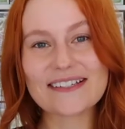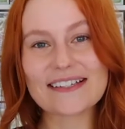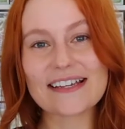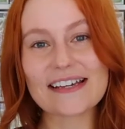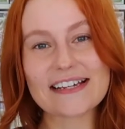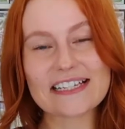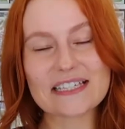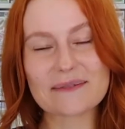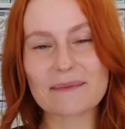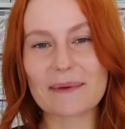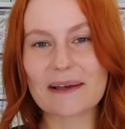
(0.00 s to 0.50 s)

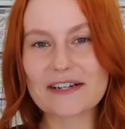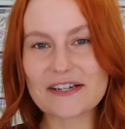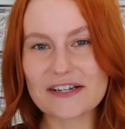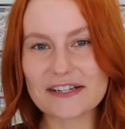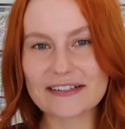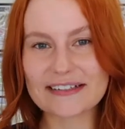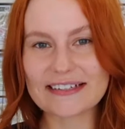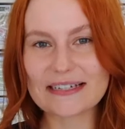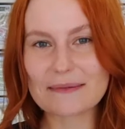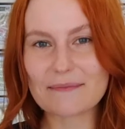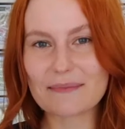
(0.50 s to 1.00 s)

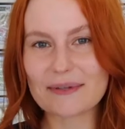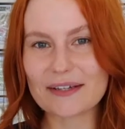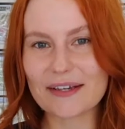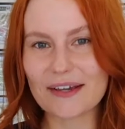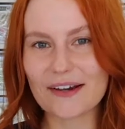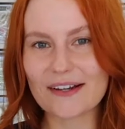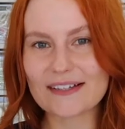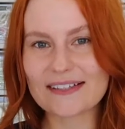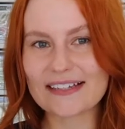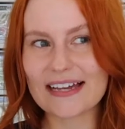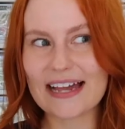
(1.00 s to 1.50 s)
especially
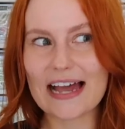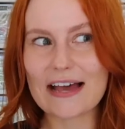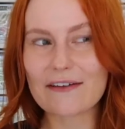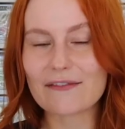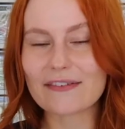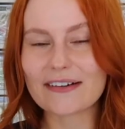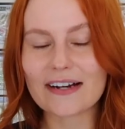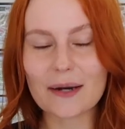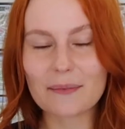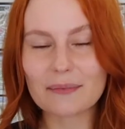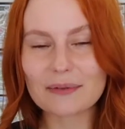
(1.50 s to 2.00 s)
because I
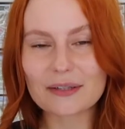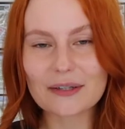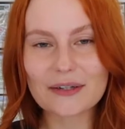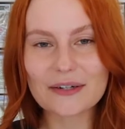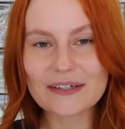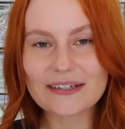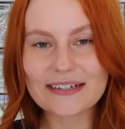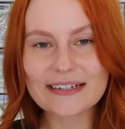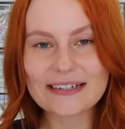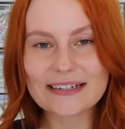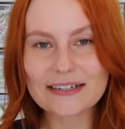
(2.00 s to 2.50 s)
haven't uploaded